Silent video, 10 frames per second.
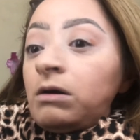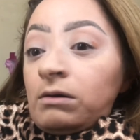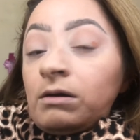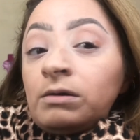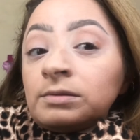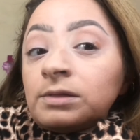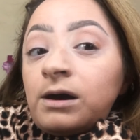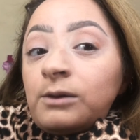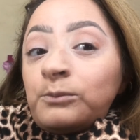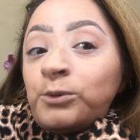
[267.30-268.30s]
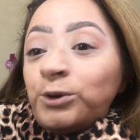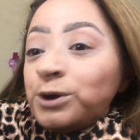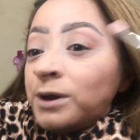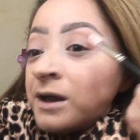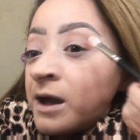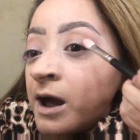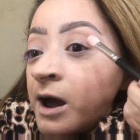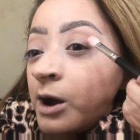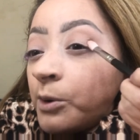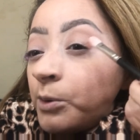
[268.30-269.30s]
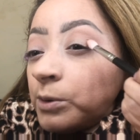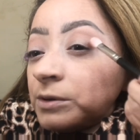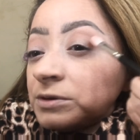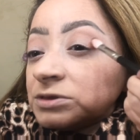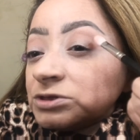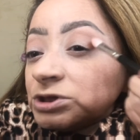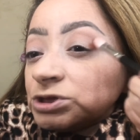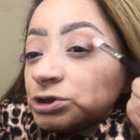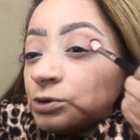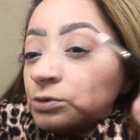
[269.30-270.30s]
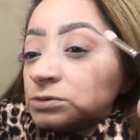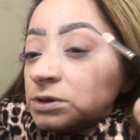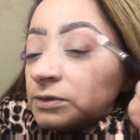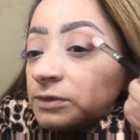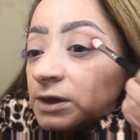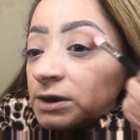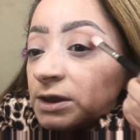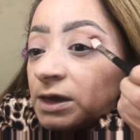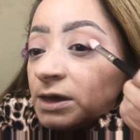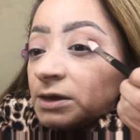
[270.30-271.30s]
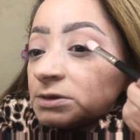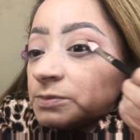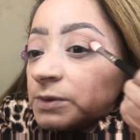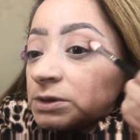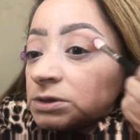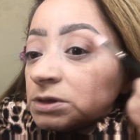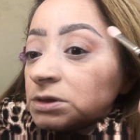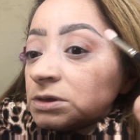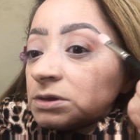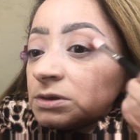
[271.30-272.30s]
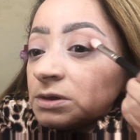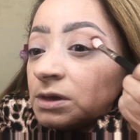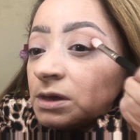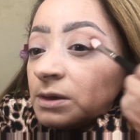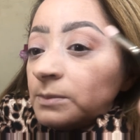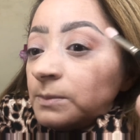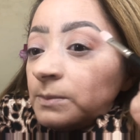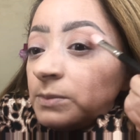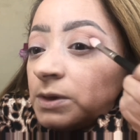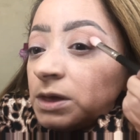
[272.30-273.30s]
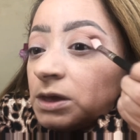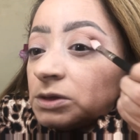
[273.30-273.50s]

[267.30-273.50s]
a lot more orangey toned than I expected, but